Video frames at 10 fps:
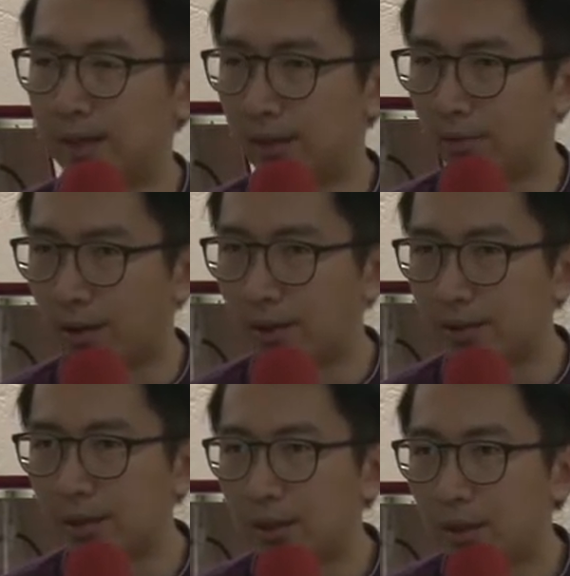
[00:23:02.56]
and grace
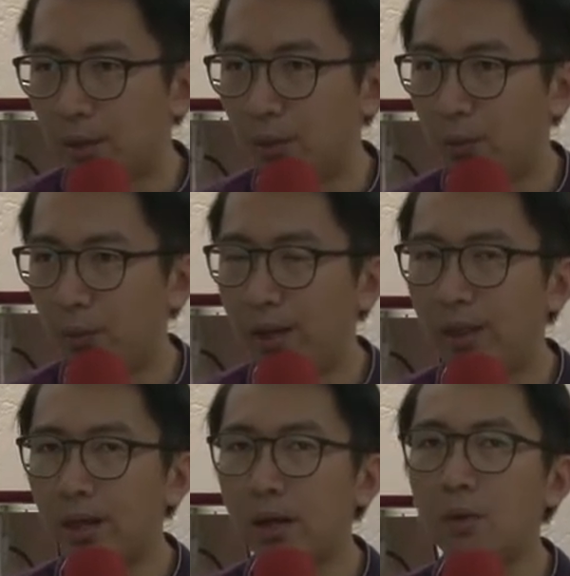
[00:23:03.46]

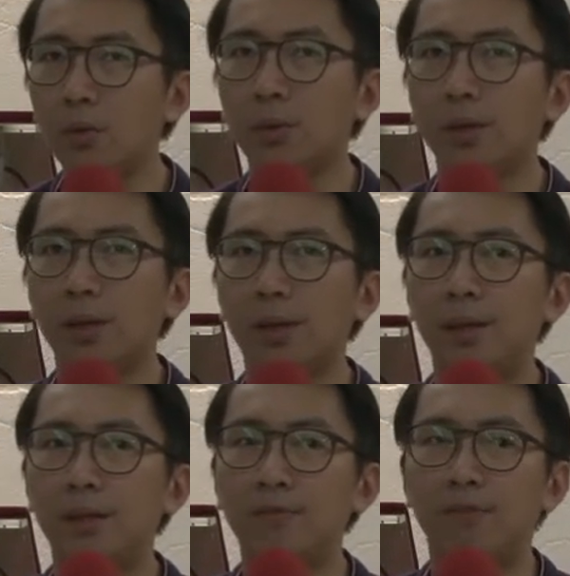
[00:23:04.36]
without
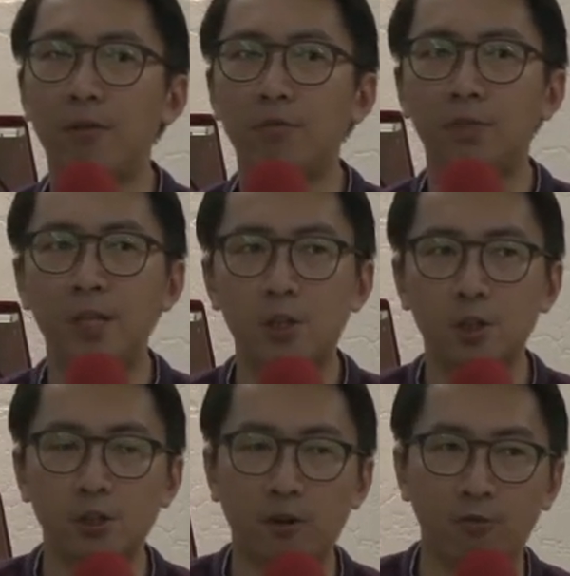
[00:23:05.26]
the
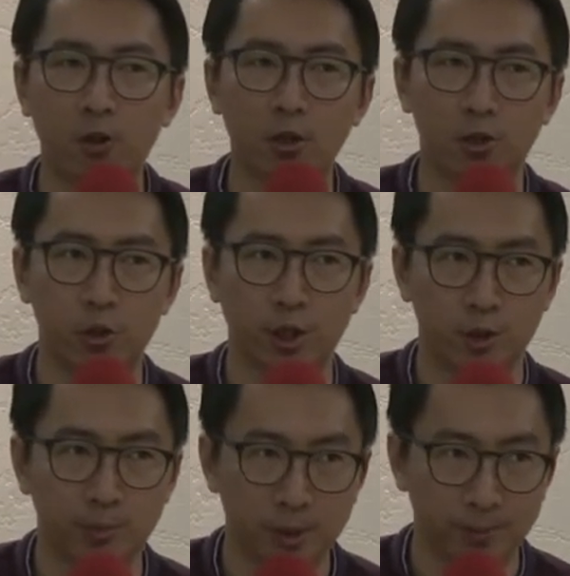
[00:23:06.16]
foundation of God's
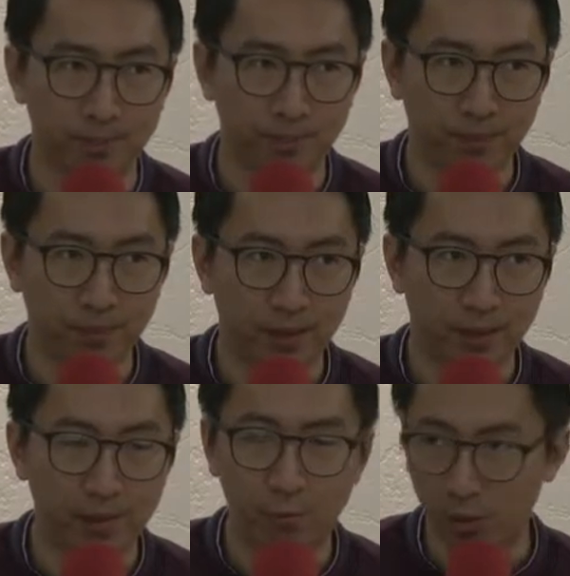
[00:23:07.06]
judgment
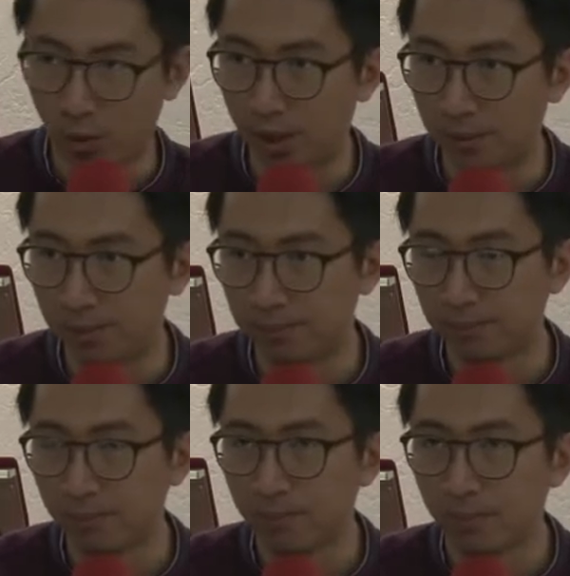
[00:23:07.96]
and requirement.
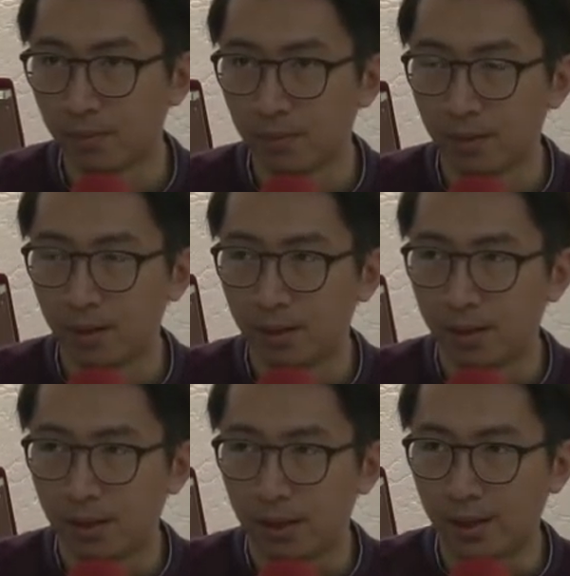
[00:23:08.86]

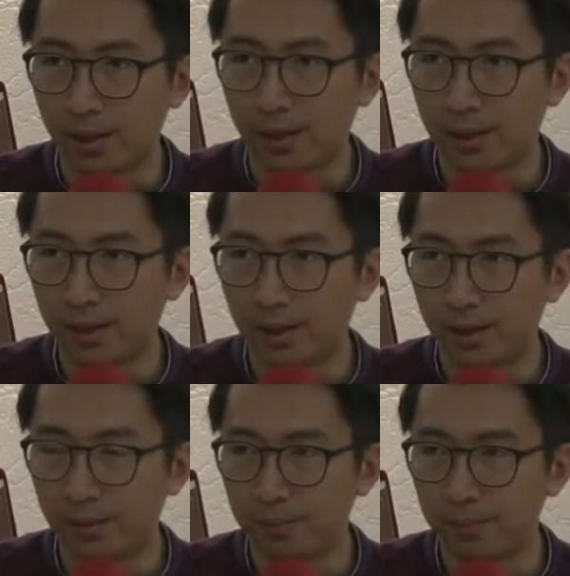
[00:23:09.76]
And
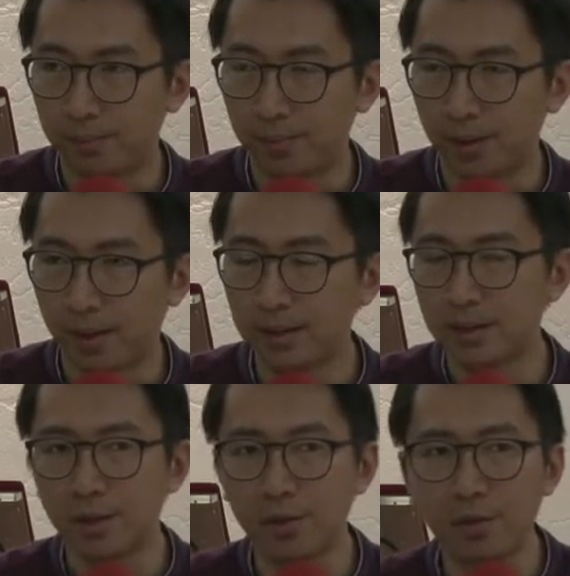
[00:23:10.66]
it's
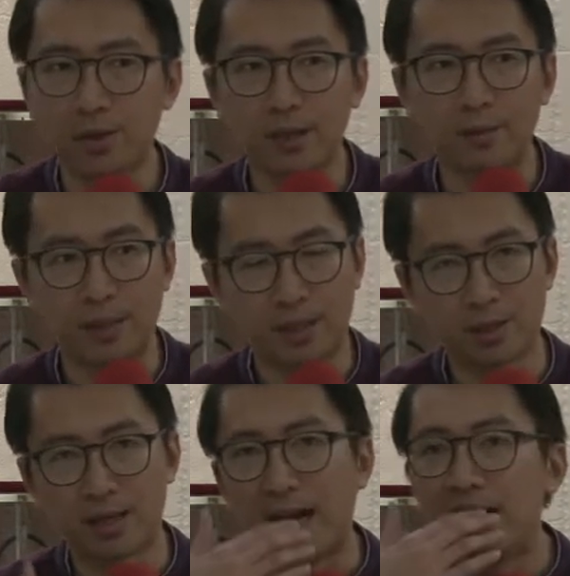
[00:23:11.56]
a new thing
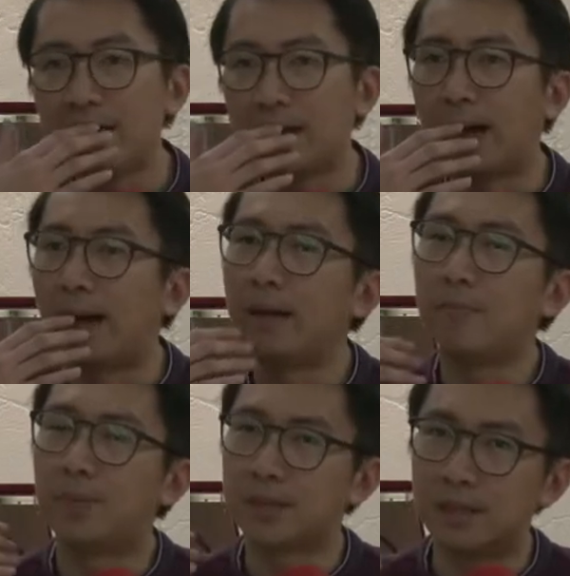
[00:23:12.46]
because I
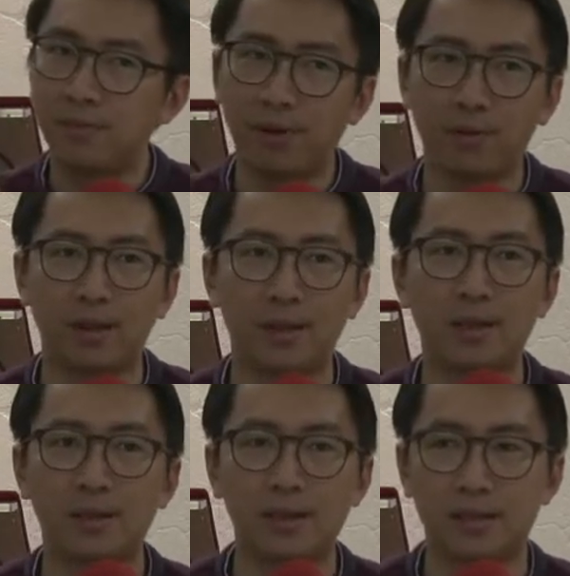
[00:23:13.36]
personally felt that
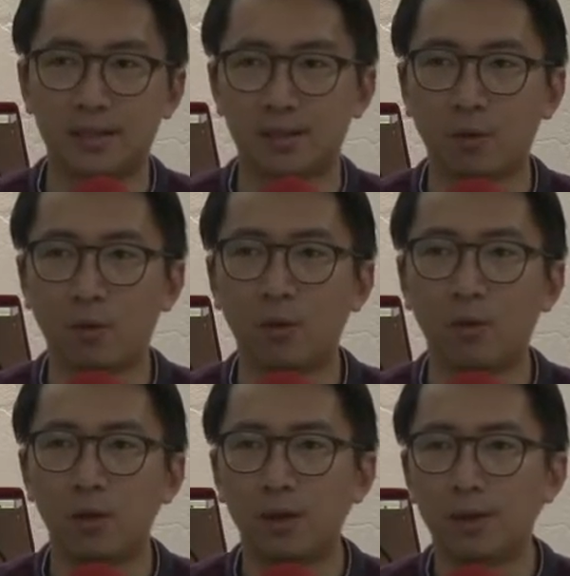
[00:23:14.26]
this is
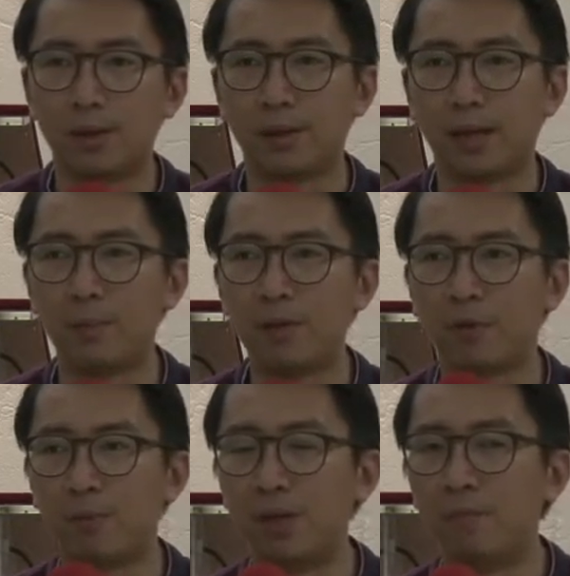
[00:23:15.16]
all coming
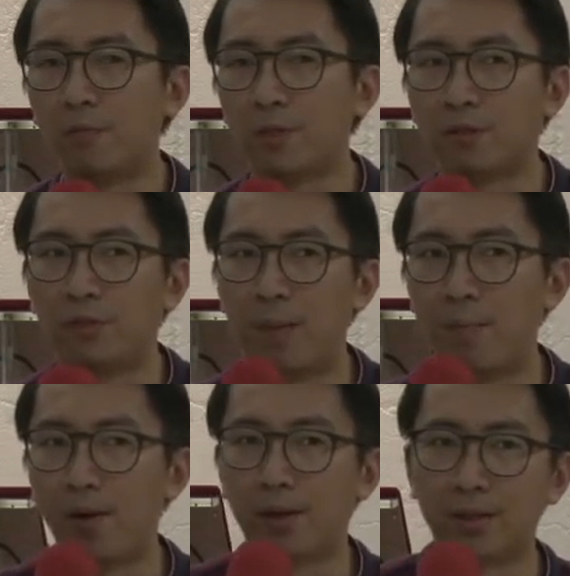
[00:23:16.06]
from the influence of the
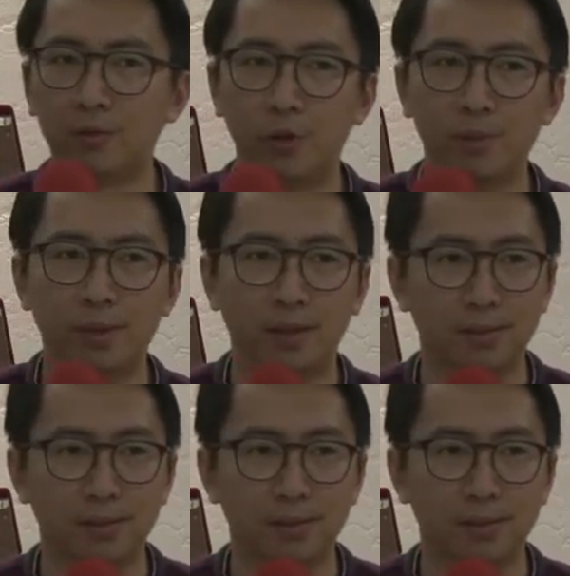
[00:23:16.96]
American dream.